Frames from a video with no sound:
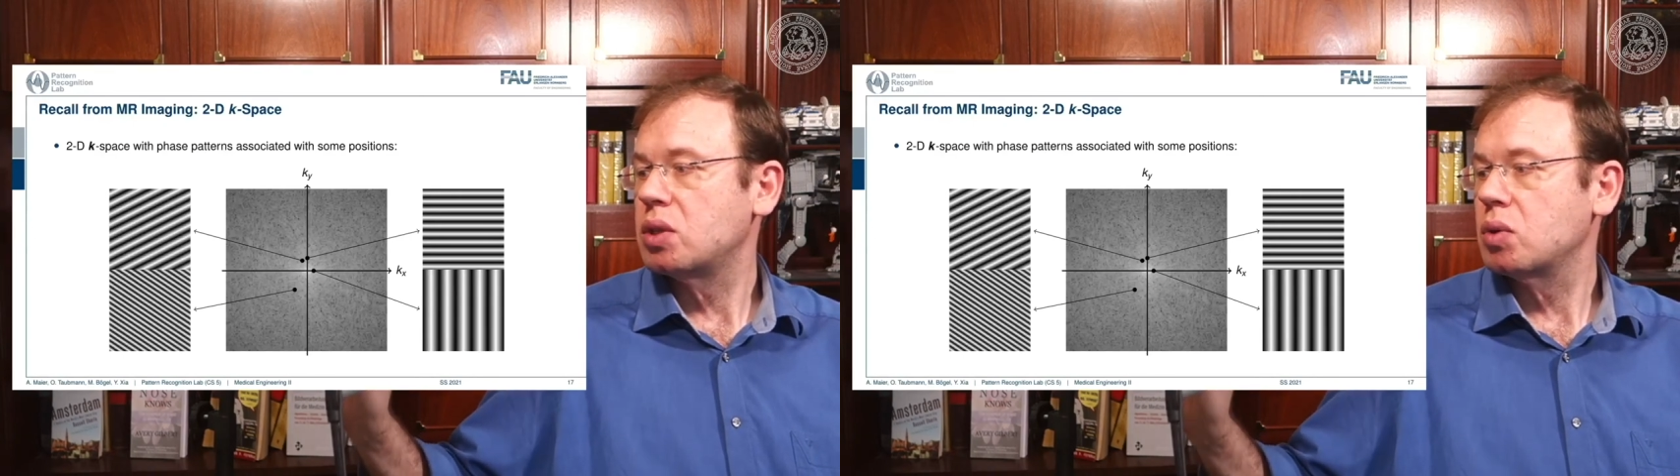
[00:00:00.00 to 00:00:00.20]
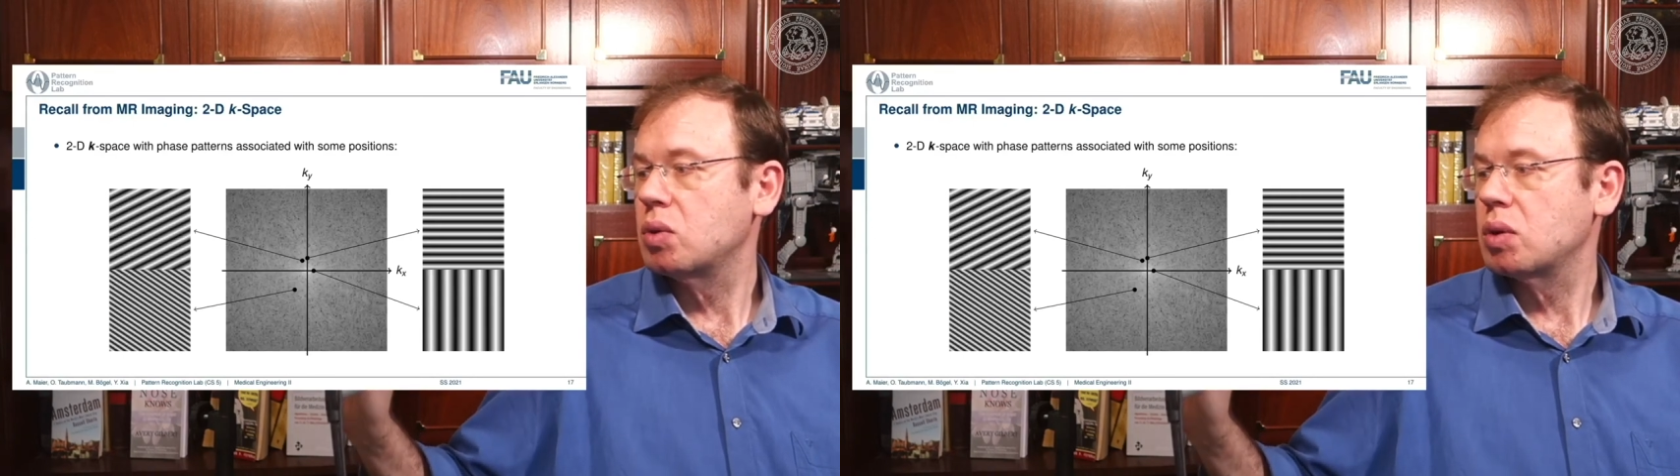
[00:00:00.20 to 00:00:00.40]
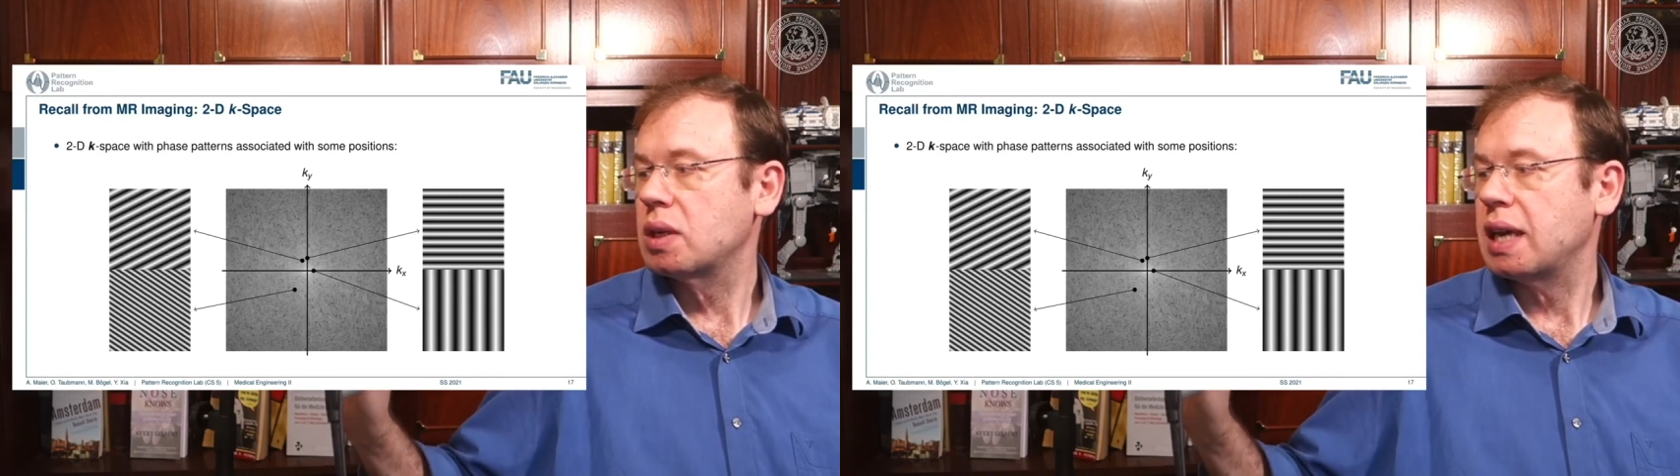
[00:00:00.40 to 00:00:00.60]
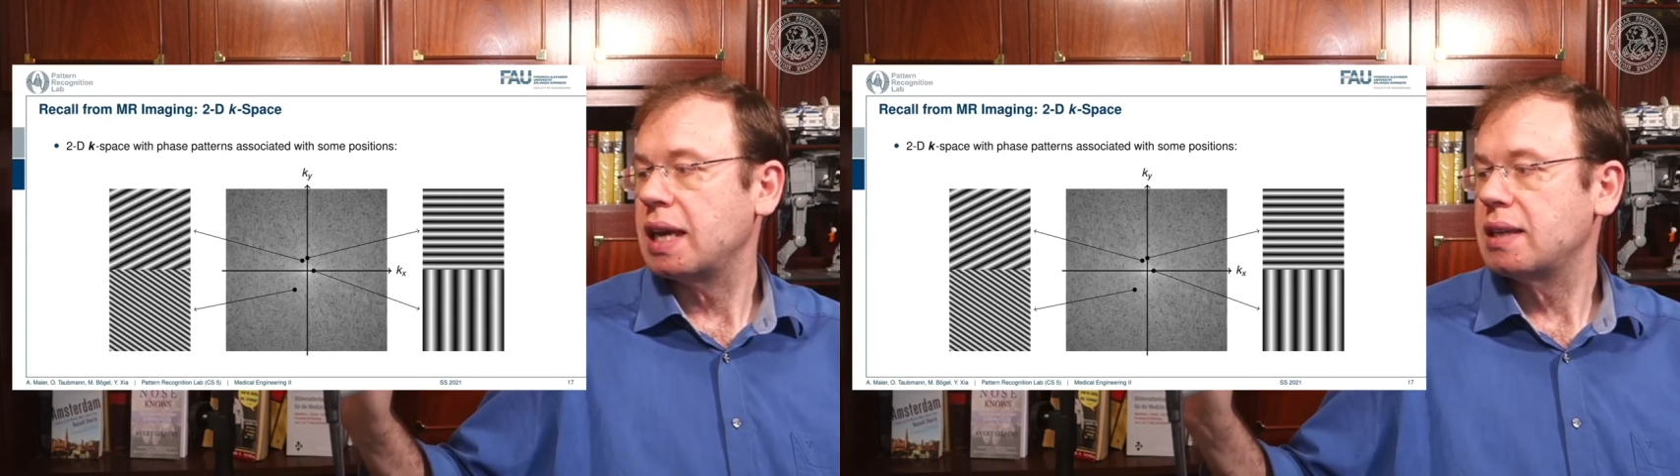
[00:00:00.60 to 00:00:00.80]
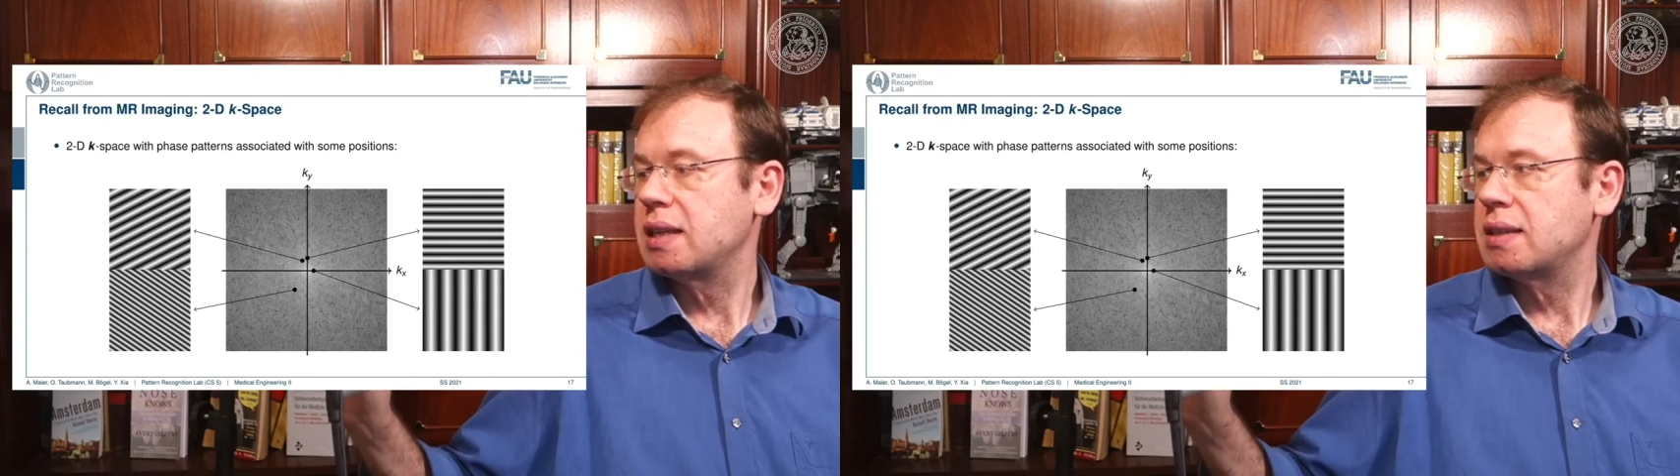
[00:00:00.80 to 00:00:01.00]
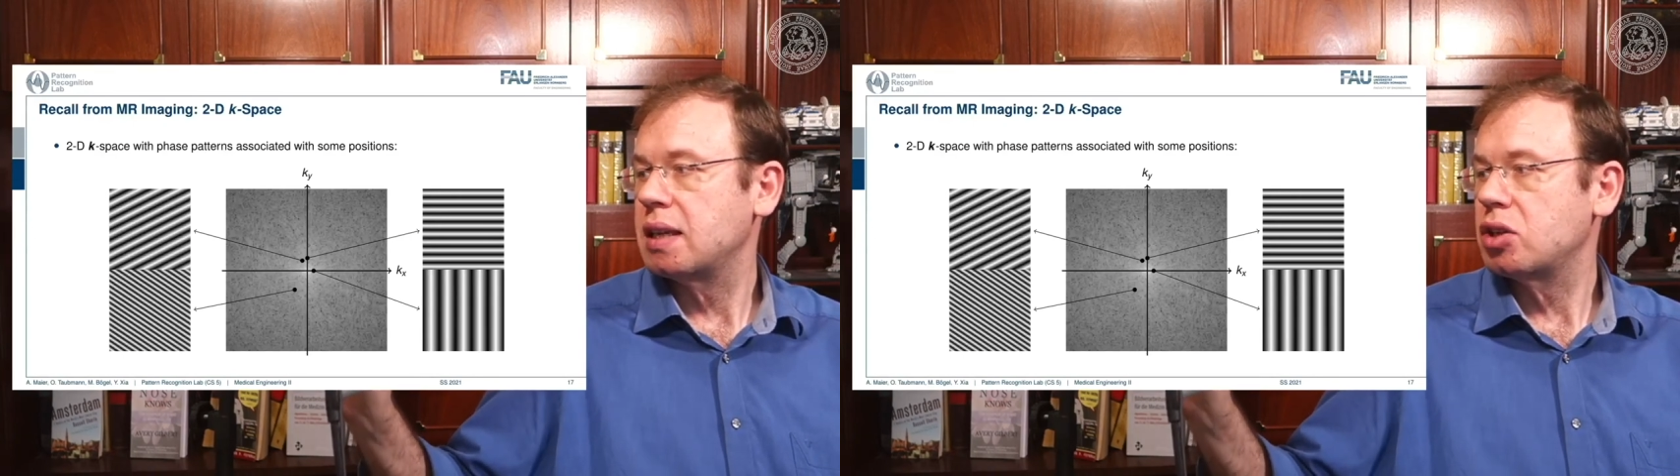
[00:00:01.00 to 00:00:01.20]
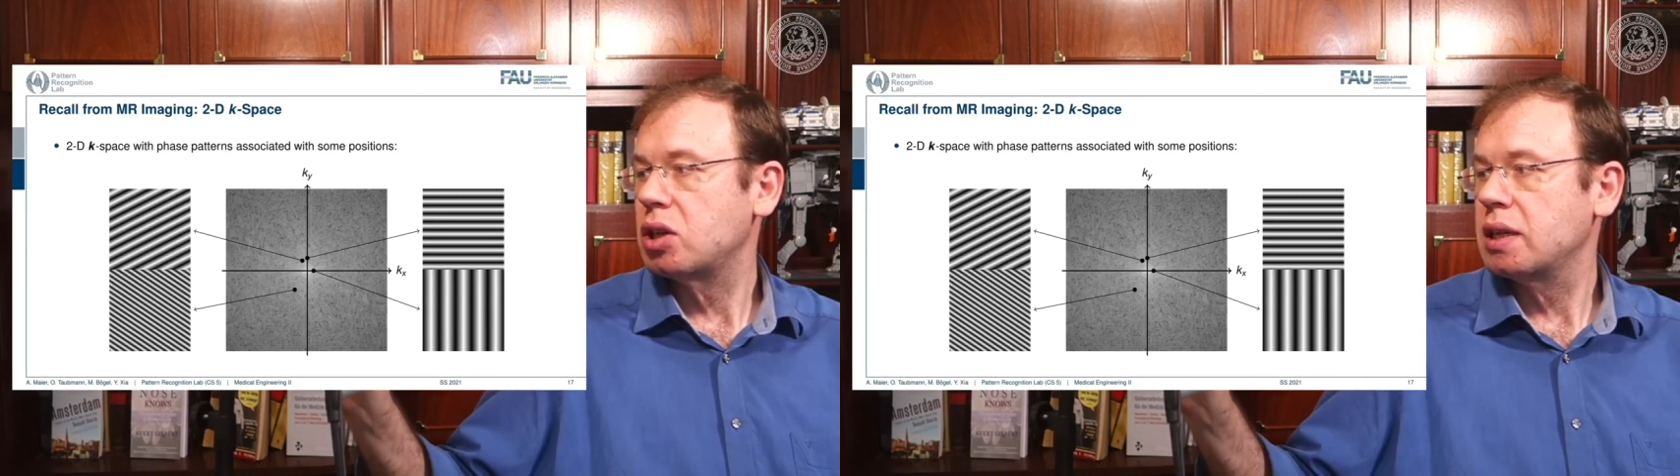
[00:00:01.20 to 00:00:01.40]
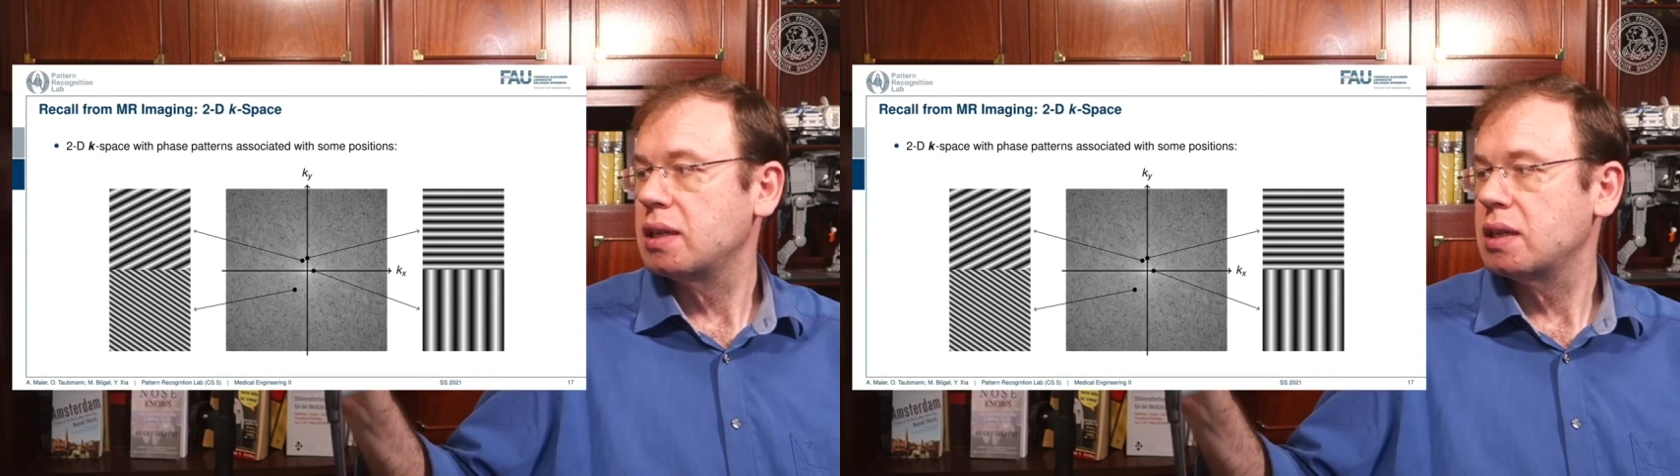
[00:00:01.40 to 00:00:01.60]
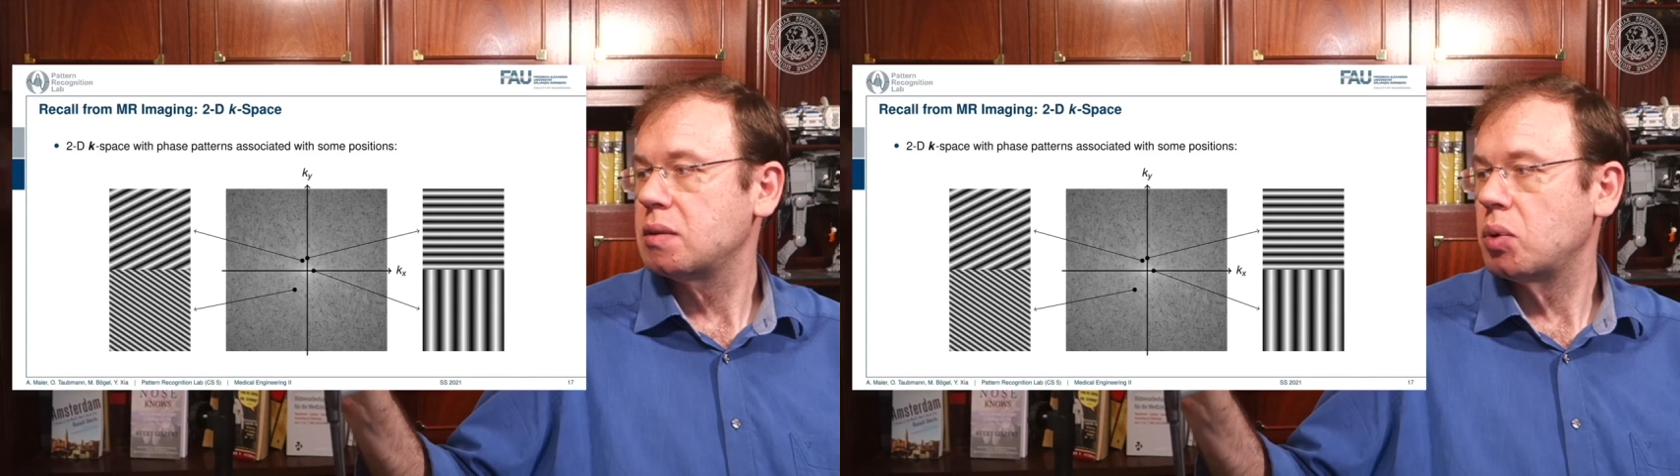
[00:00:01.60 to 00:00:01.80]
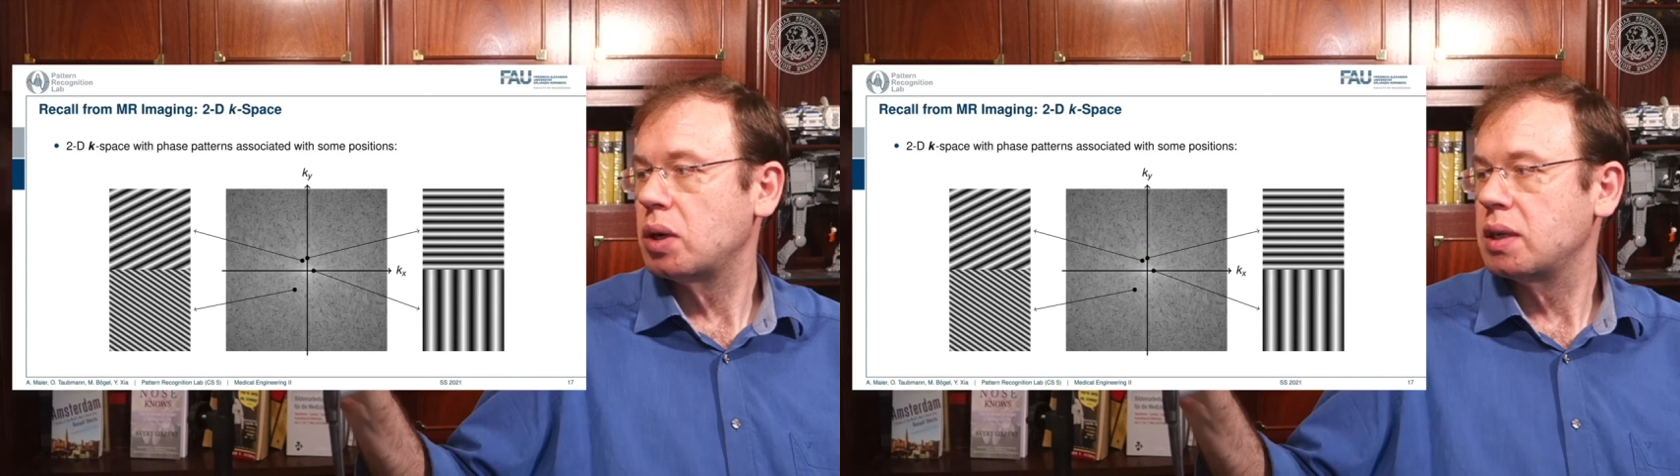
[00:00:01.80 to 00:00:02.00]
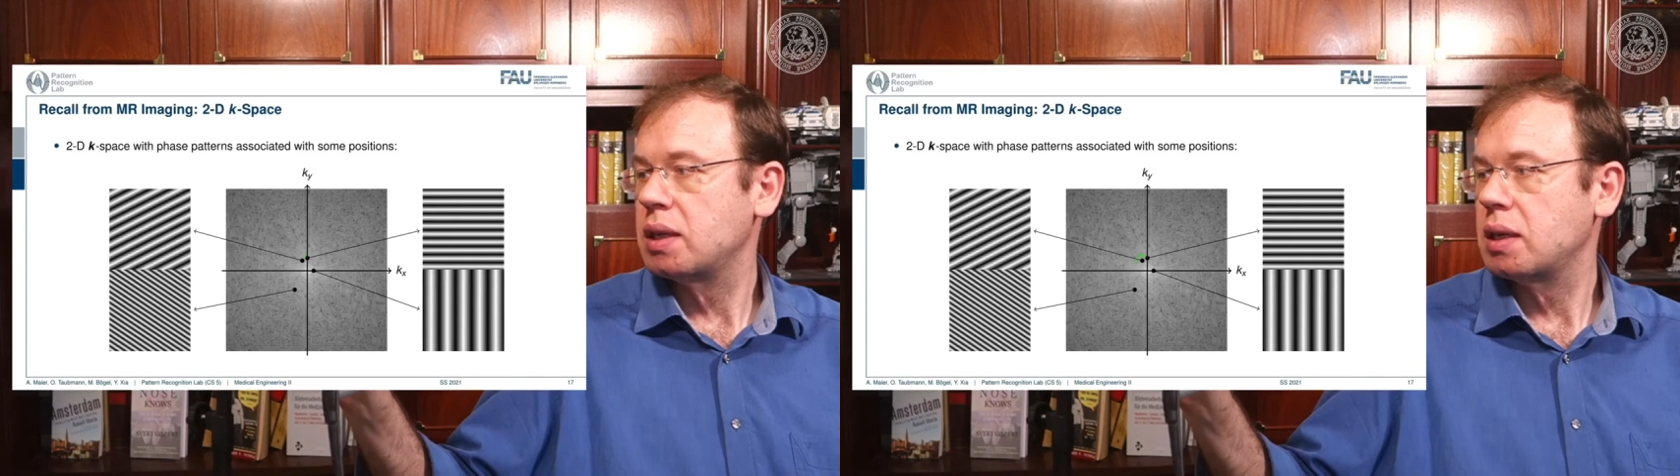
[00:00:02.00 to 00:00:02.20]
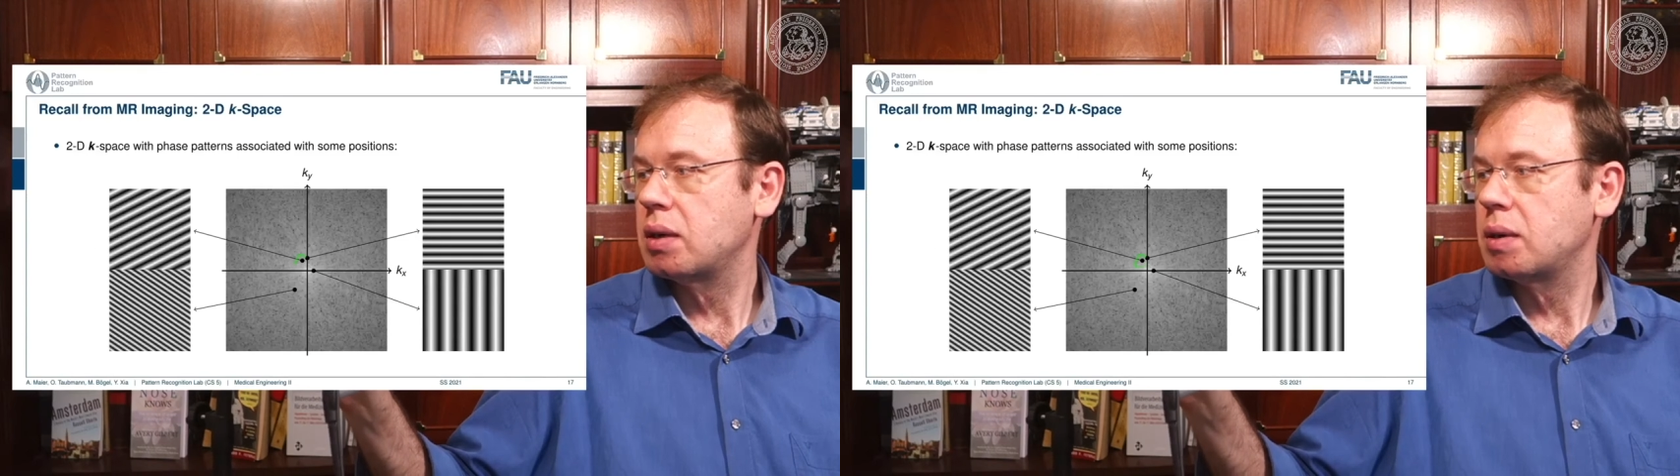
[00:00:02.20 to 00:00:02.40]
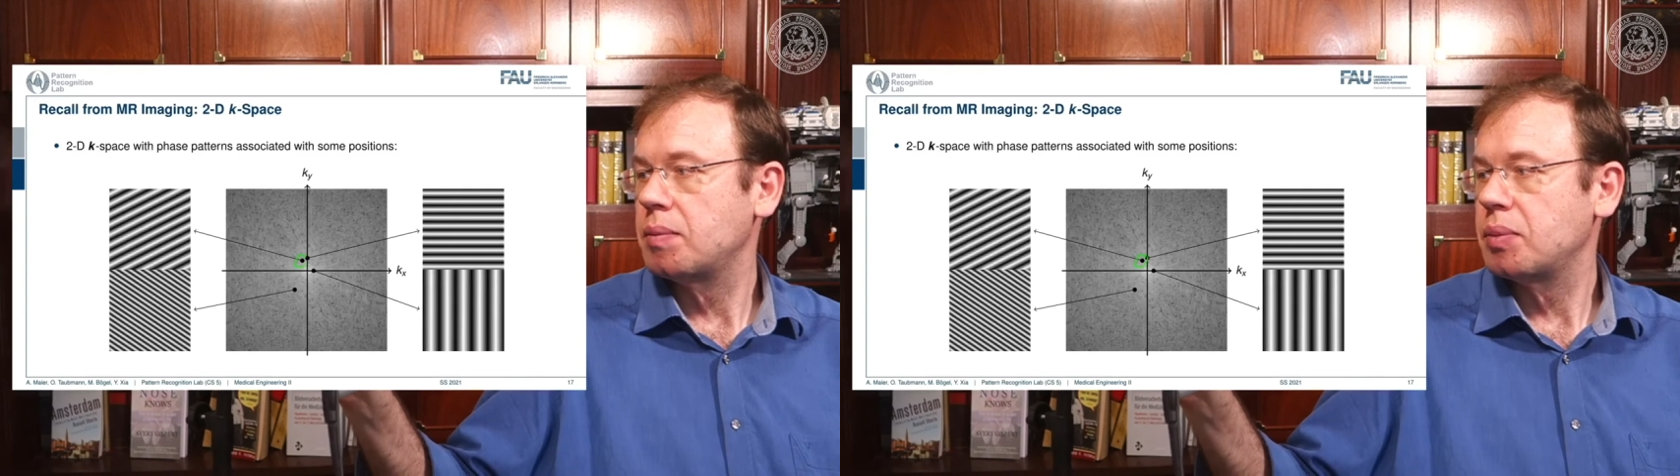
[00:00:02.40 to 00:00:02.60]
to get essentially this point here,